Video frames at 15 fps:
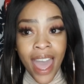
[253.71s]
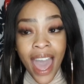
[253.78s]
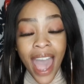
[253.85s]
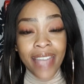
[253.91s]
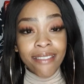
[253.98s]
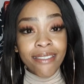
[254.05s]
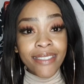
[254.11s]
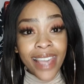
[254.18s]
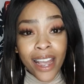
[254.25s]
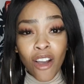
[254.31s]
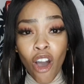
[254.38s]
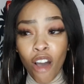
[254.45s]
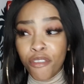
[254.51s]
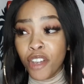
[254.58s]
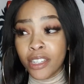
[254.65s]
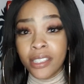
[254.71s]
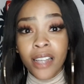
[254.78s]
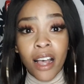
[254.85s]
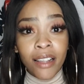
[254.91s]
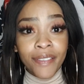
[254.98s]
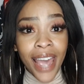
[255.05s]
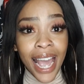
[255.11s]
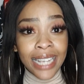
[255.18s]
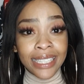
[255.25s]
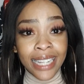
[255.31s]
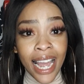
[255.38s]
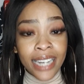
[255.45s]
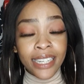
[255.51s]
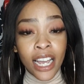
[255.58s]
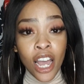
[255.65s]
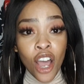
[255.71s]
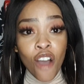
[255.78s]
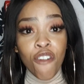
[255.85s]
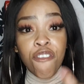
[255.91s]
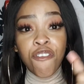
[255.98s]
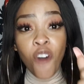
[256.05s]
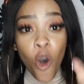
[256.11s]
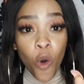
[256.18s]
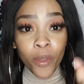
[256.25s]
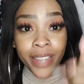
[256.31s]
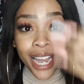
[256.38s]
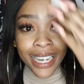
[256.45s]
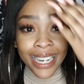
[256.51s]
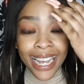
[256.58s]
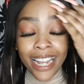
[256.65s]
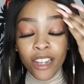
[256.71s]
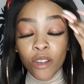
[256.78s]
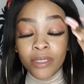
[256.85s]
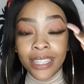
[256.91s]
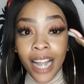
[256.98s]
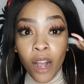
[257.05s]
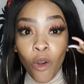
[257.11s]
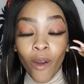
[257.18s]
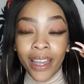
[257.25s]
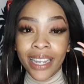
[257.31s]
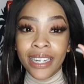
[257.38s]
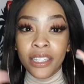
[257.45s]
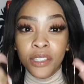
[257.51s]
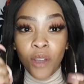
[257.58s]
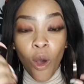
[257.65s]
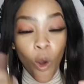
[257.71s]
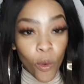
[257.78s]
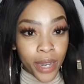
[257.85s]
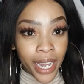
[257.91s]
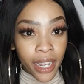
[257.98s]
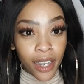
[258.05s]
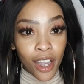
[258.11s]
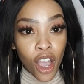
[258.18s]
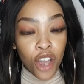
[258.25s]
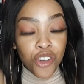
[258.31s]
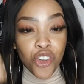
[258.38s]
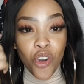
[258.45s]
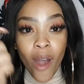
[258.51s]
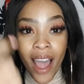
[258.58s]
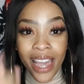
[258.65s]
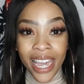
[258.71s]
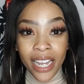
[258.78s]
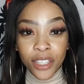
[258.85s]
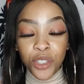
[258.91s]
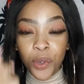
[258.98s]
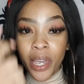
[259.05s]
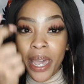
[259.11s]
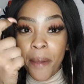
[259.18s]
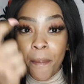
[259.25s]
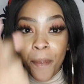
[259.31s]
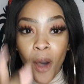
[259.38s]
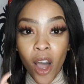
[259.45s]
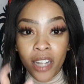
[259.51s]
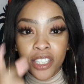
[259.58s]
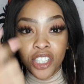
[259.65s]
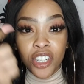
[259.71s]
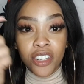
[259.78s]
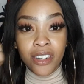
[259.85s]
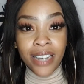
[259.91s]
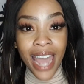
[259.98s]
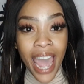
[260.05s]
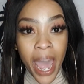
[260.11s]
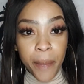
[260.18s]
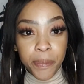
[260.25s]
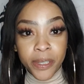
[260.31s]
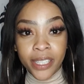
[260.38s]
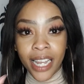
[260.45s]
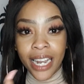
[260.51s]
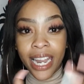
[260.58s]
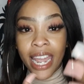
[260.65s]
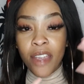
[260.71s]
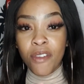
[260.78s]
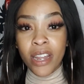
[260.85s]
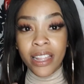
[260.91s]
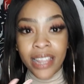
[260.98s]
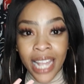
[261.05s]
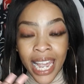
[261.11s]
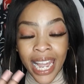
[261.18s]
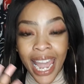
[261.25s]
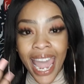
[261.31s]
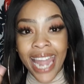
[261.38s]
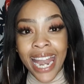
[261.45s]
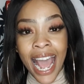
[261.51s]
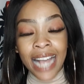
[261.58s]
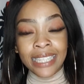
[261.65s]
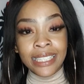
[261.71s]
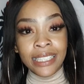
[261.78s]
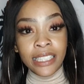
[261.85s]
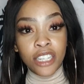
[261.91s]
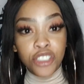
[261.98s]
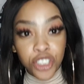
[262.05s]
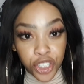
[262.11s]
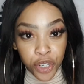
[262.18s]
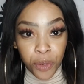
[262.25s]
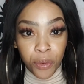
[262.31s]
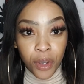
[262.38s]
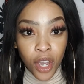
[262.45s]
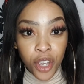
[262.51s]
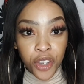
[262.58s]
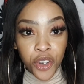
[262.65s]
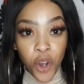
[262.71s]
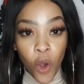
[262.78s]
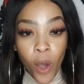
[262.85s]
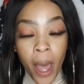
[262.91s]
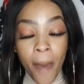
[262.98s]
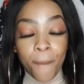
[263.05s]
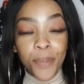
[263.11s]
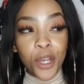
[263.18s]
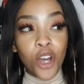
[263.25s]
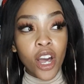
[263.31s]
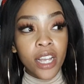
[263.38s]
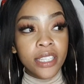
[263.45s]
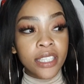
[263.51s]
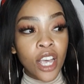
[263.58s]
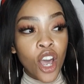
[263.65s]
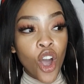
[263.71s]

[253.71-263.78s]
And think of yourself as that phone that idlozi lako it is owning, trying to impart certain apps and everything and assist you, because